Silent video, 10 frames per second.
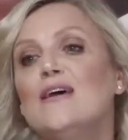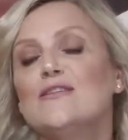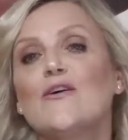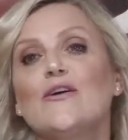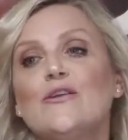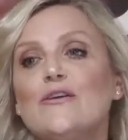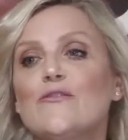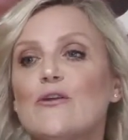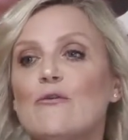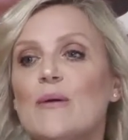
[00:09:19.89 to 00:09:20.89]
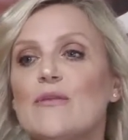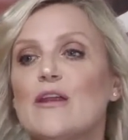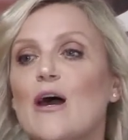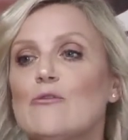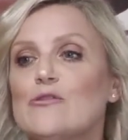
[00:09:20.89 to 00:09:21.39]
So, you've got to remember
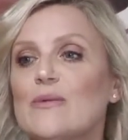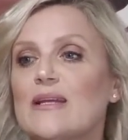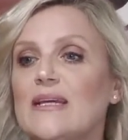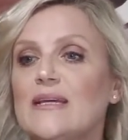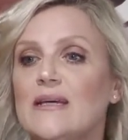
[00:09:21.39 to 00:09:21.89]
that ultimately,